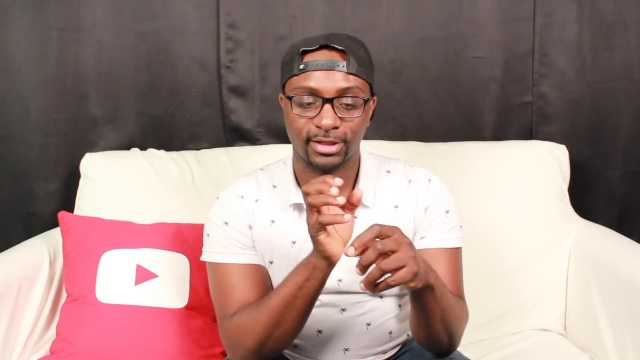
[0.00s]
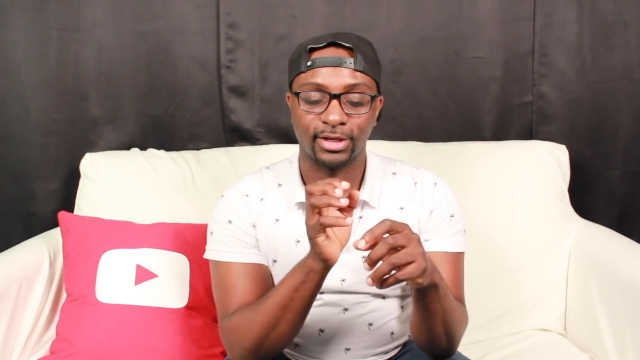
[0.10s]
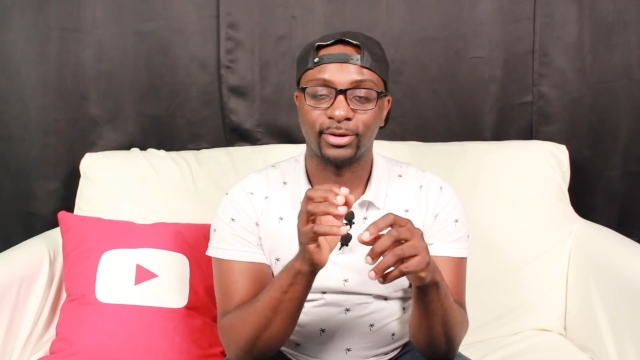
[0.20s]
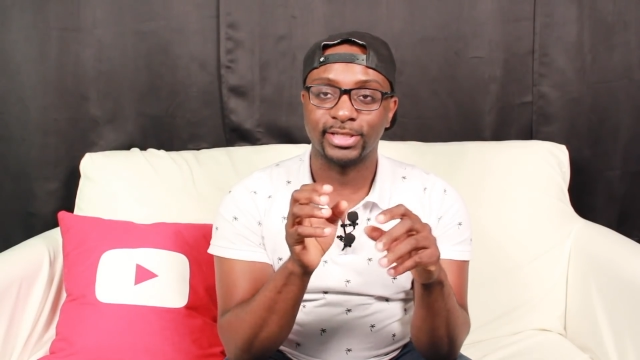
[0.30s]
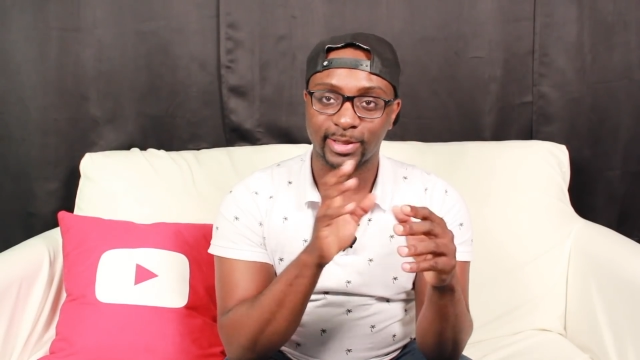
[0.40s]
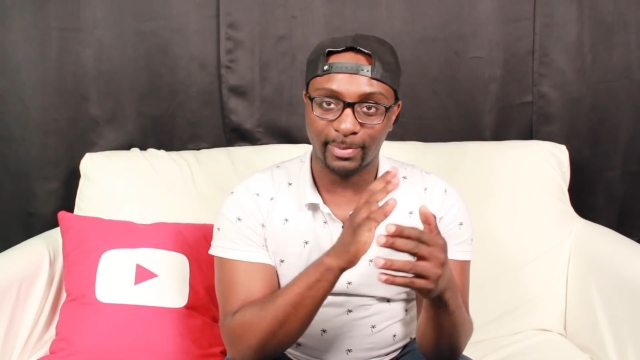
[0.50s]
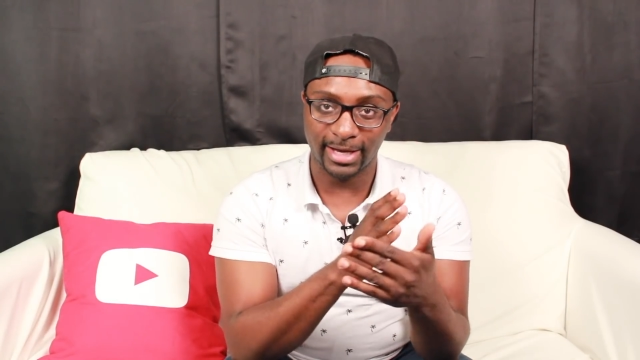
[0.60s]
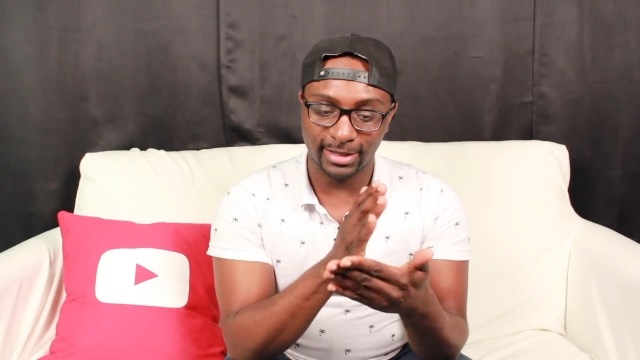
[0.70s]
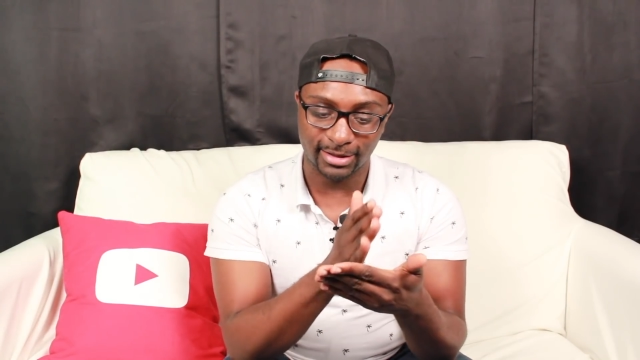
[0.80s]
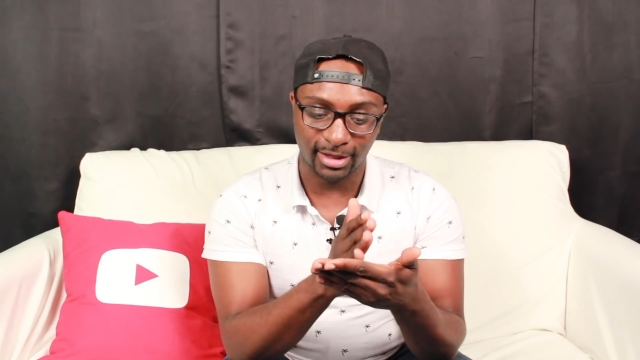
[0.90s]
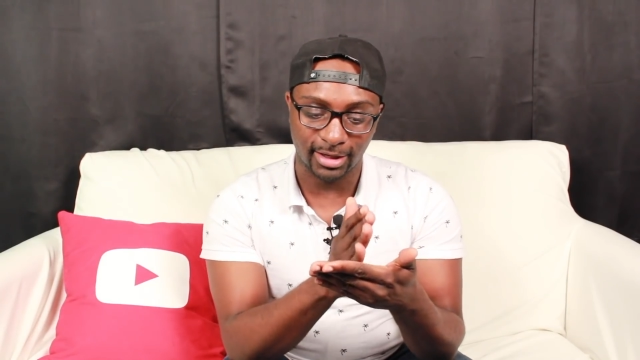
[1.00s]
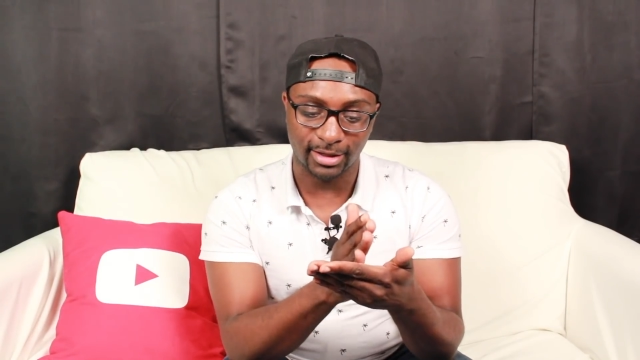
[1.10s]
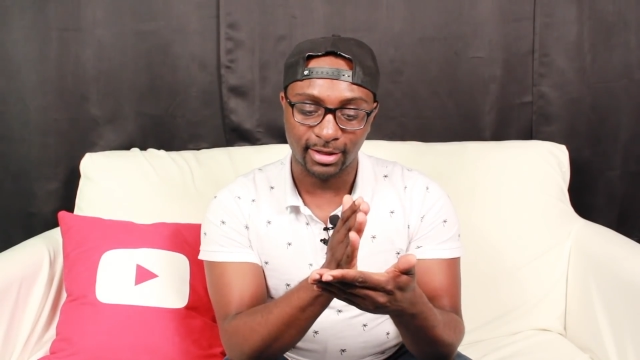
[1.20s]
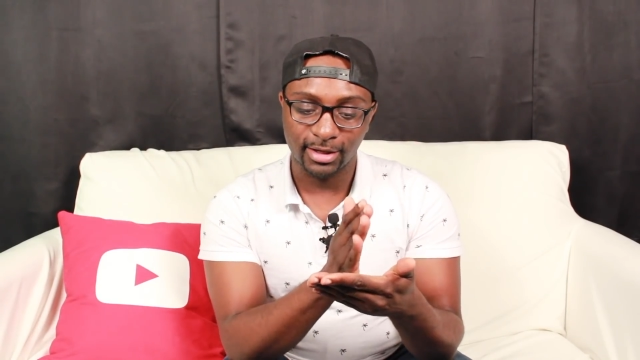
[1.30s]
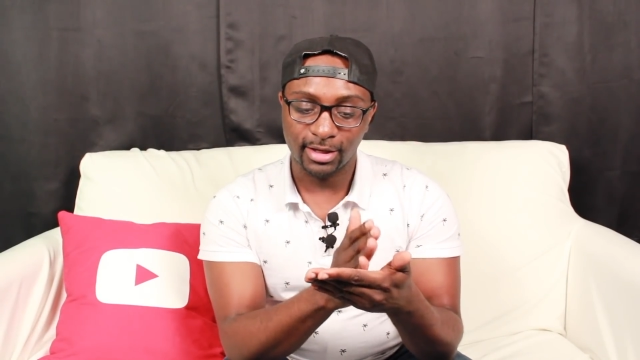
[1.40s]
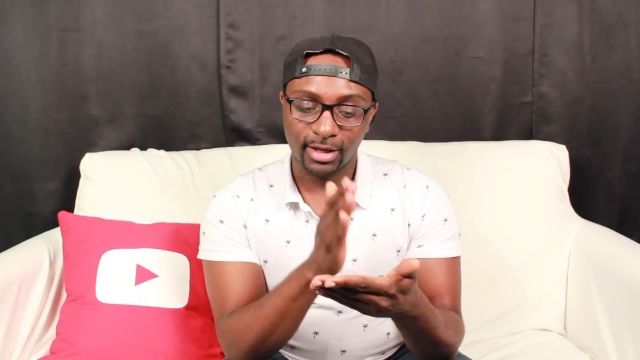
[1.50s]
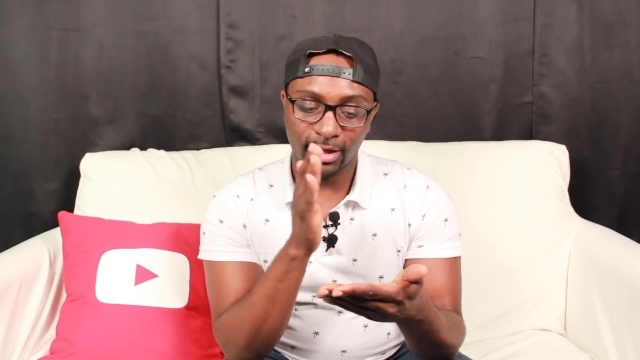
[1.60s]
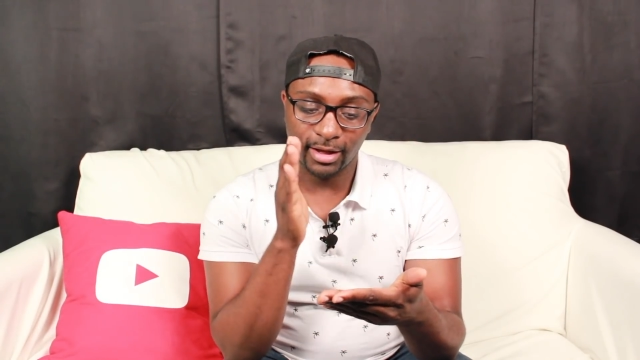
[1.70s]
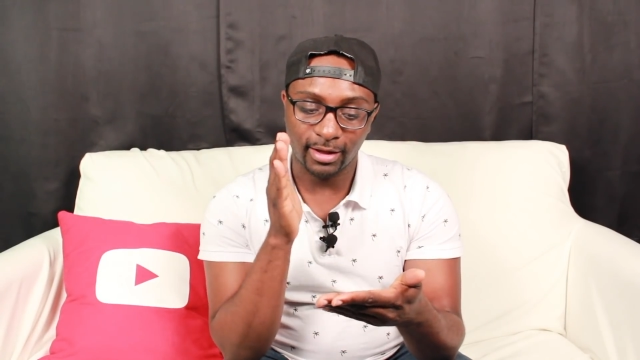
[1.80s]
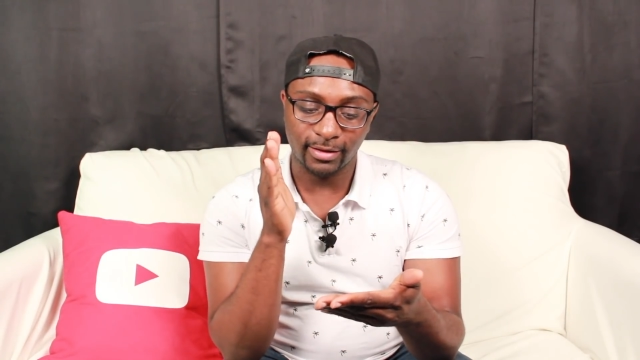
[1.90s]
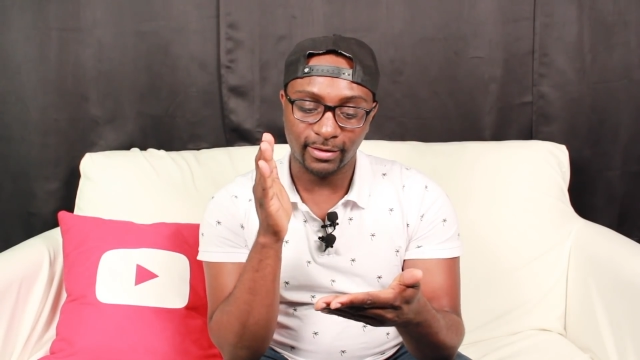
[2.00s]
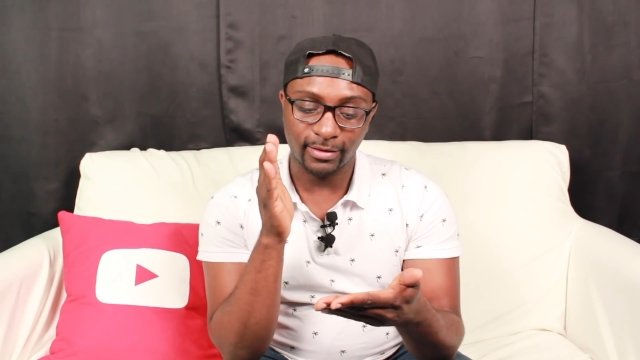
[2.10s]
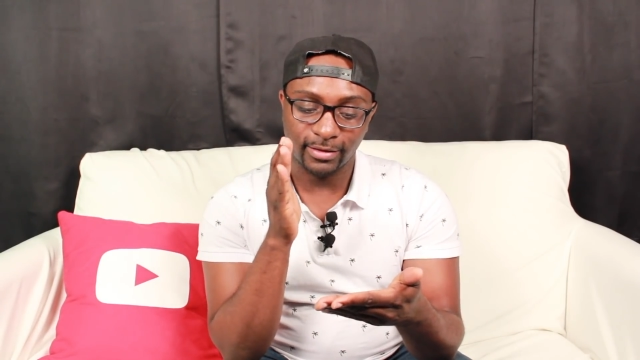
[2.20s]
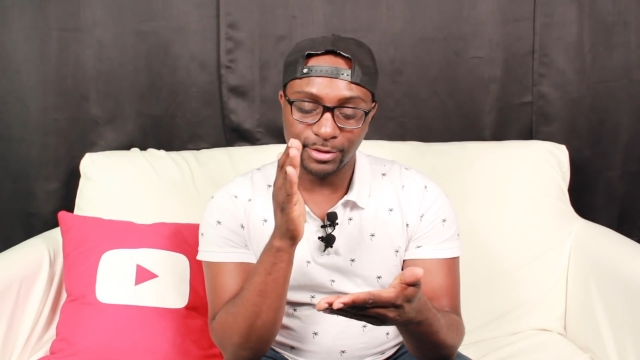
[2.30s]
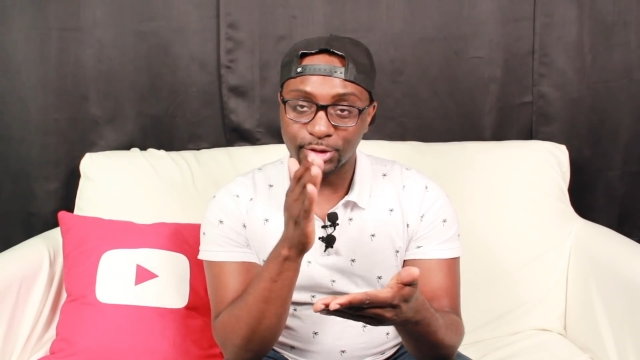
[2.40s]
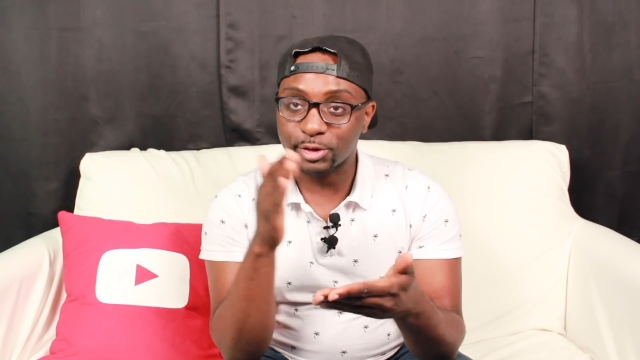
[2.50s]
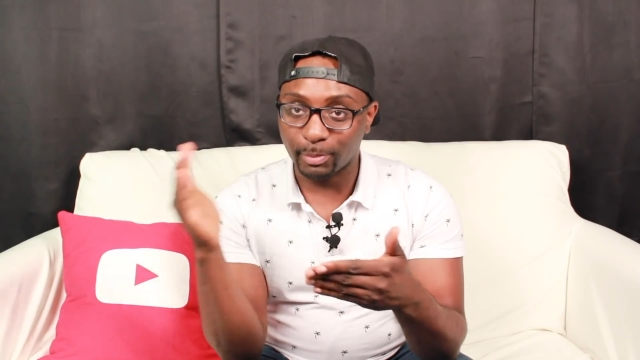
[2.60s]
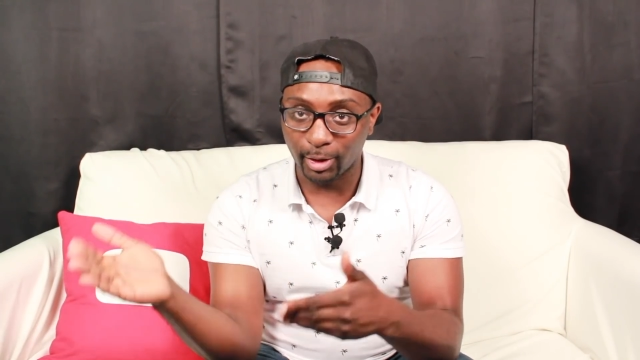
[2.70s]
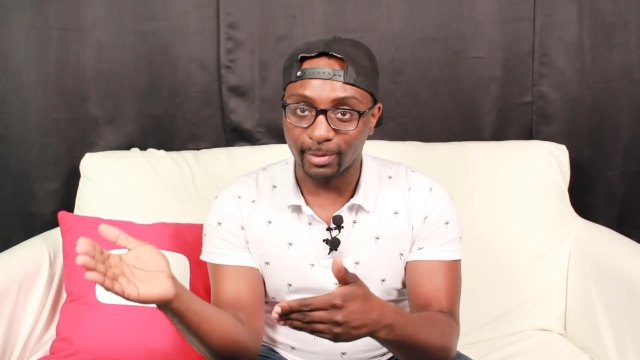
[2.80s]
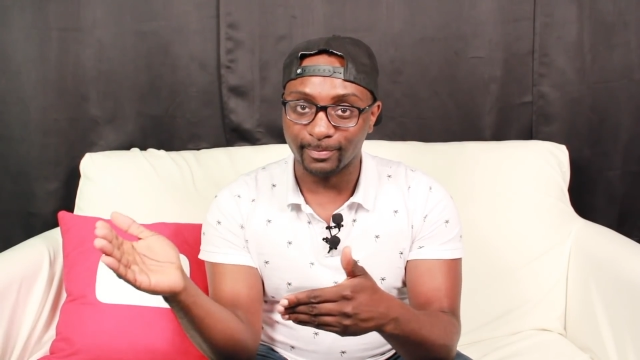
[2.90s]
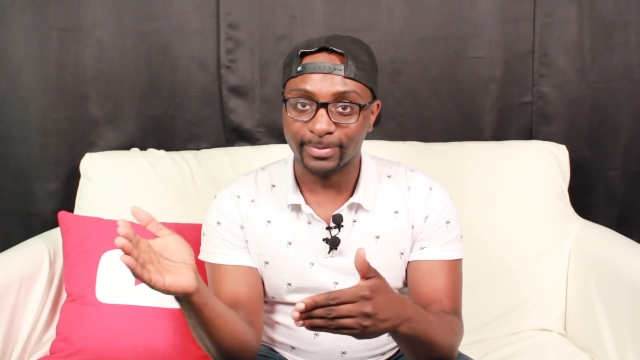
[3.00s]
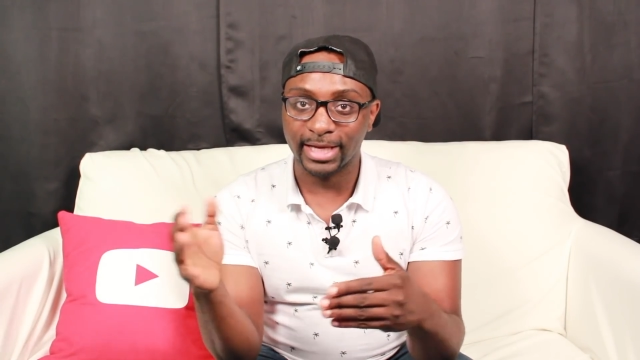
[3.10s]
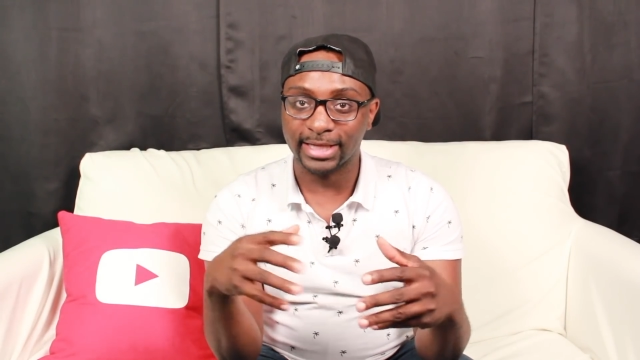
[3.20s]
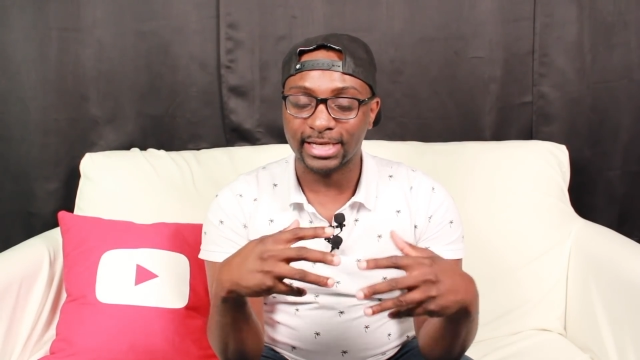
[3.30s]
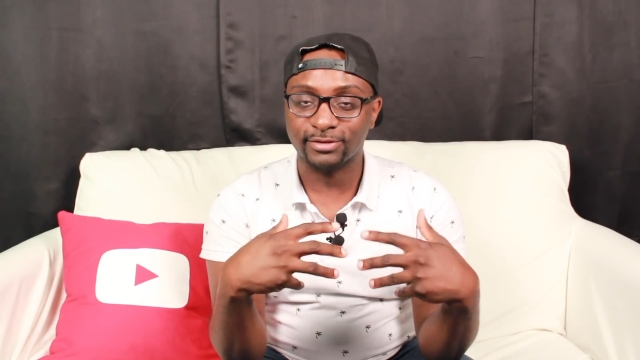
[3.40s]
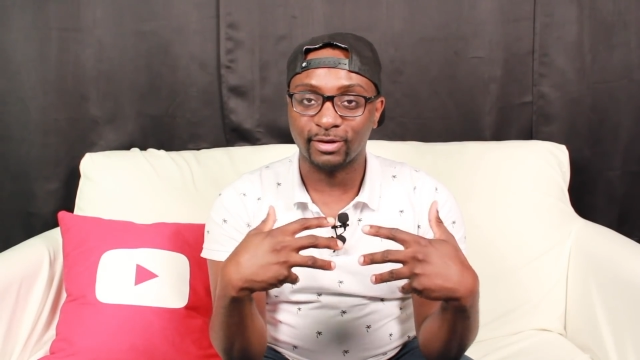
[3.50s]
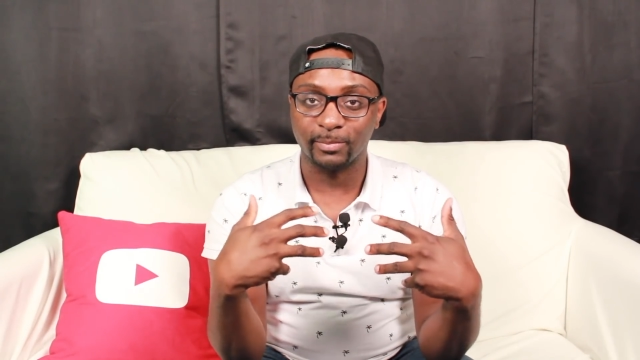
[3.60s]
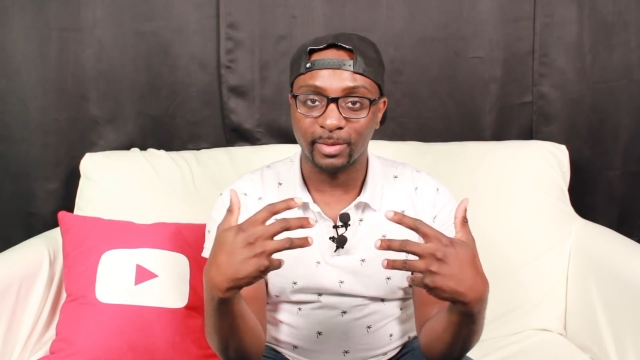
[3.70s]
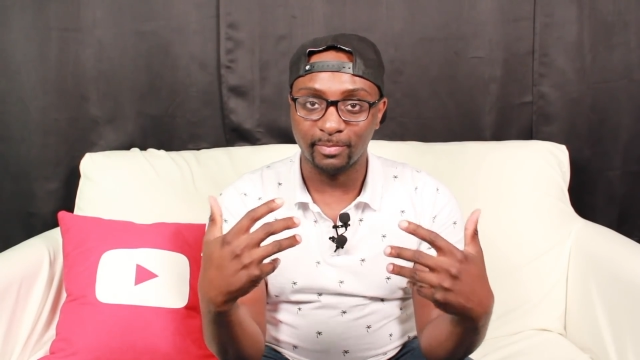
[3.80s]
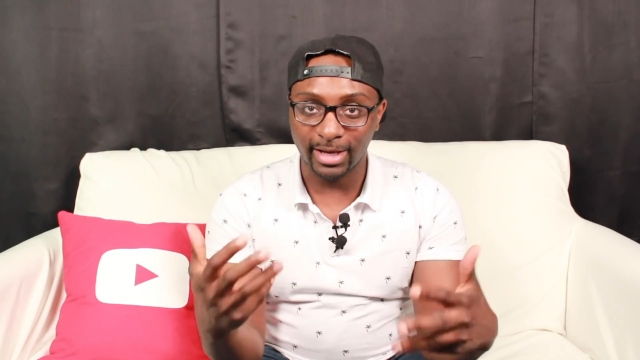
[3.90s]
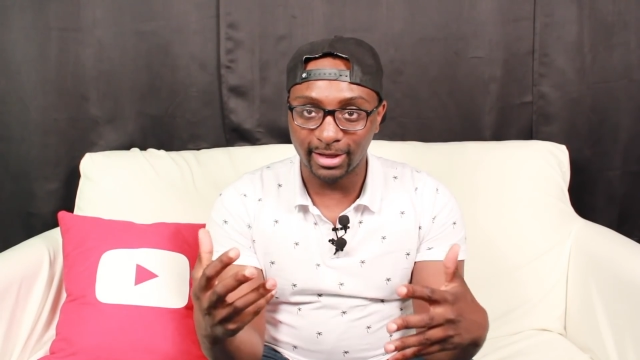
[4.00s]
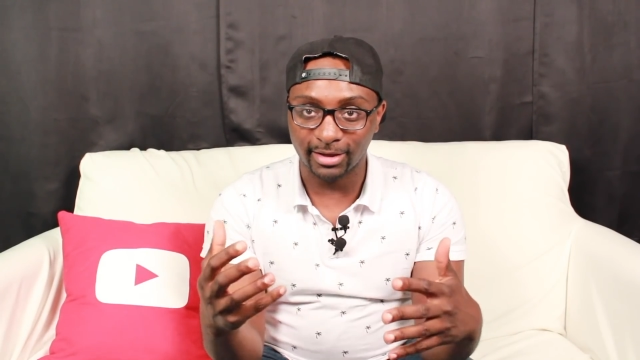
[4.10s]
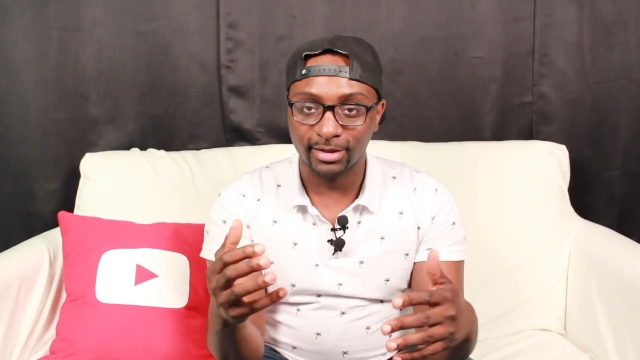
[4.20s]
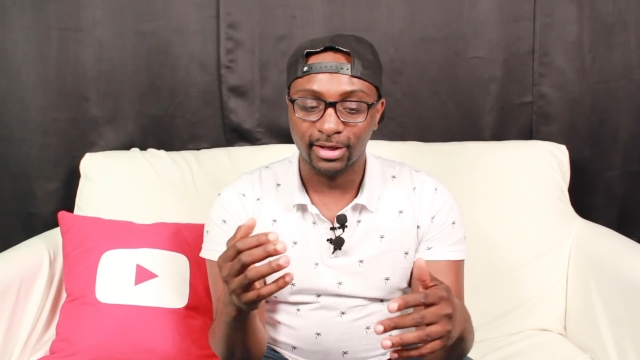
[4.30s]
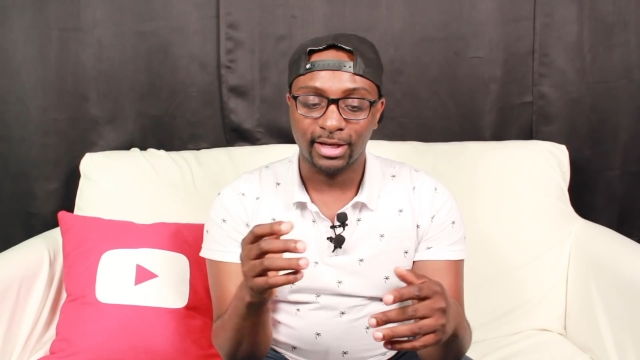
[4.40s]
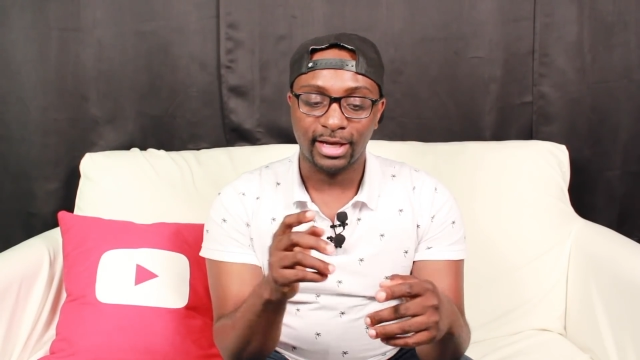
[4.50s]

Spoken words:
You know, it's dependent on the sperm, and that's from the male.